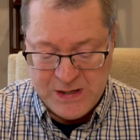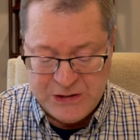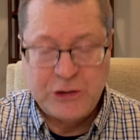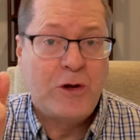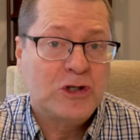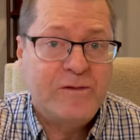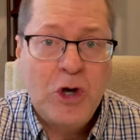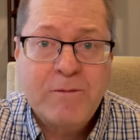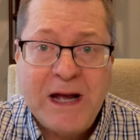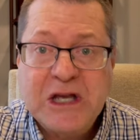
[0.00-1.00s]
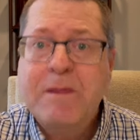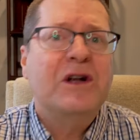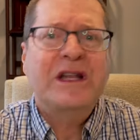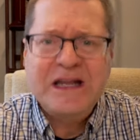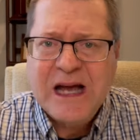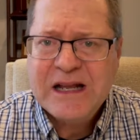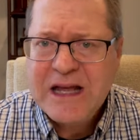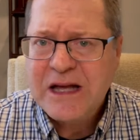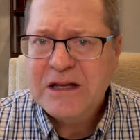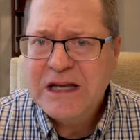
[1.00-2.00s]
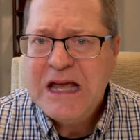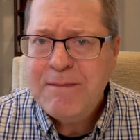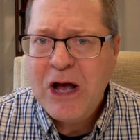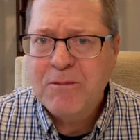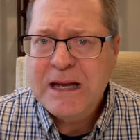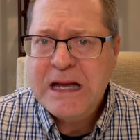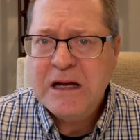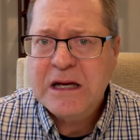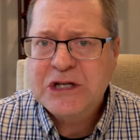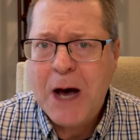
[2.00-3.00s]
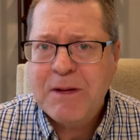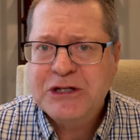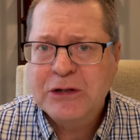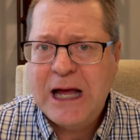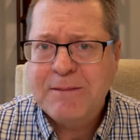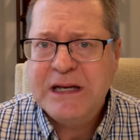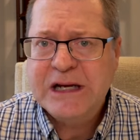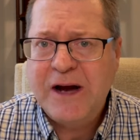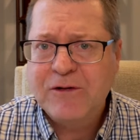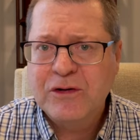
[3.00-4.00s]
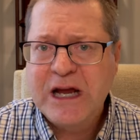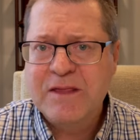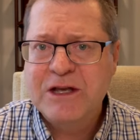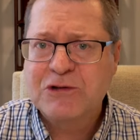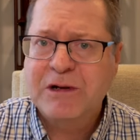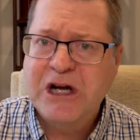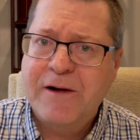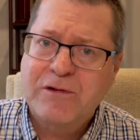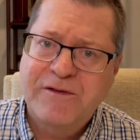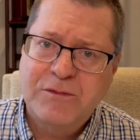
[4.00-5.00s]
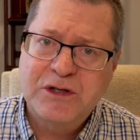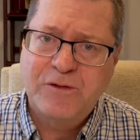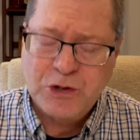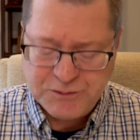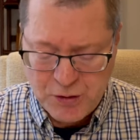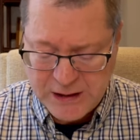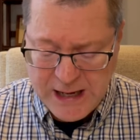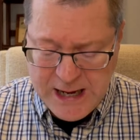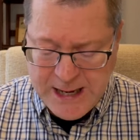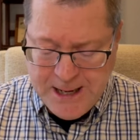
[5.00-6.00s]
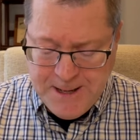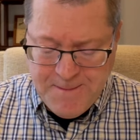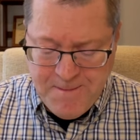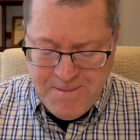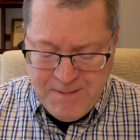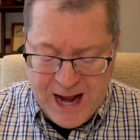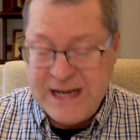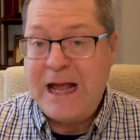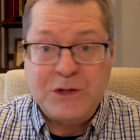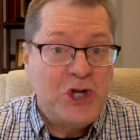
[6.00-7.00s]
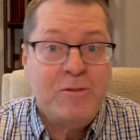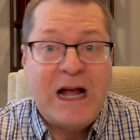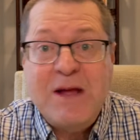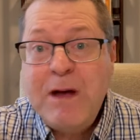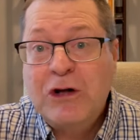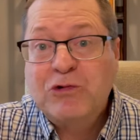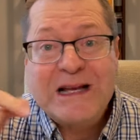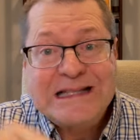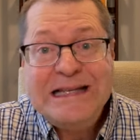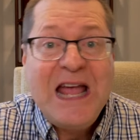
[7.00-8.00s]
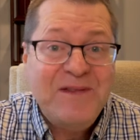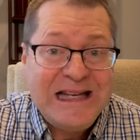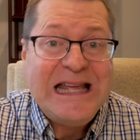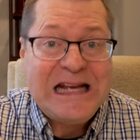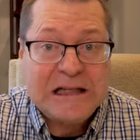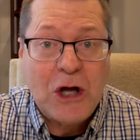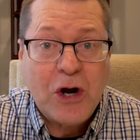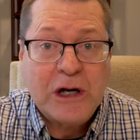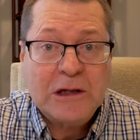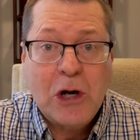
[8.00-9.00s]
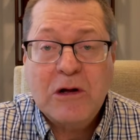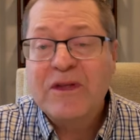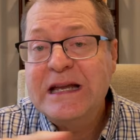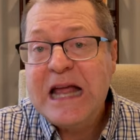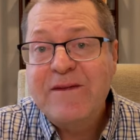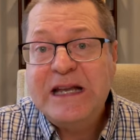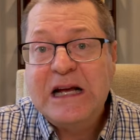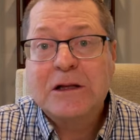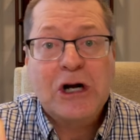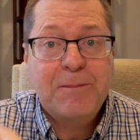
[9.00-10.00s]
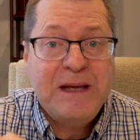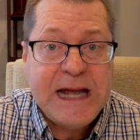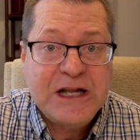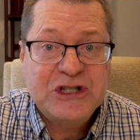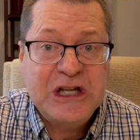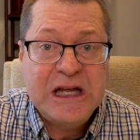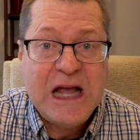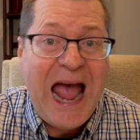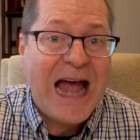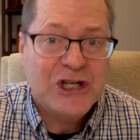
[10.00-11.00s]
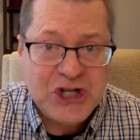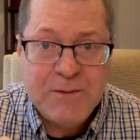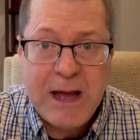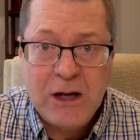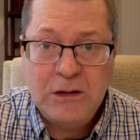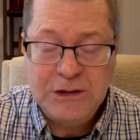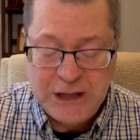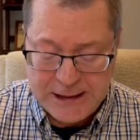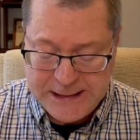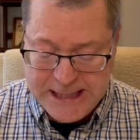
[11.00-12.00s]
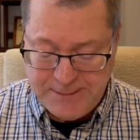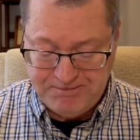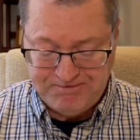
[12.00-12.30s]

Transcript: So those of you in my community, email me topics you'd like me to cover in this recovery from divorce book. And again, to my email address, David E. Clarke, Clarke with any David E. Clarke, PhD at gmail.com.